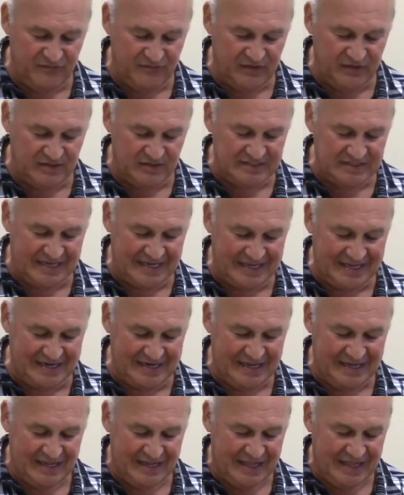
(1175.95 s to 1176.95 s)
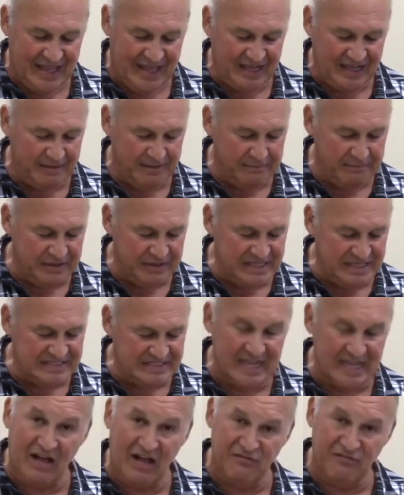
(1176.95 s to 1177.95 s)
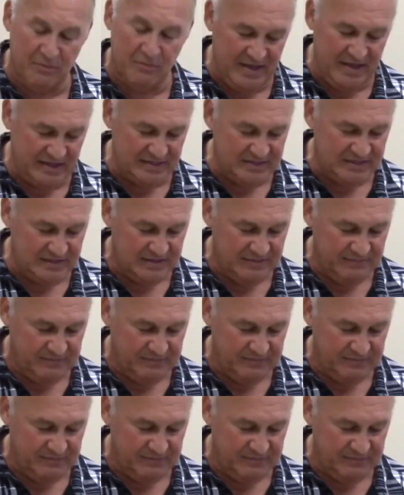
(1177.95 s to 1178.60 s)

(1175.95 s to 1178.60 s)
fills in and completes the alphabet.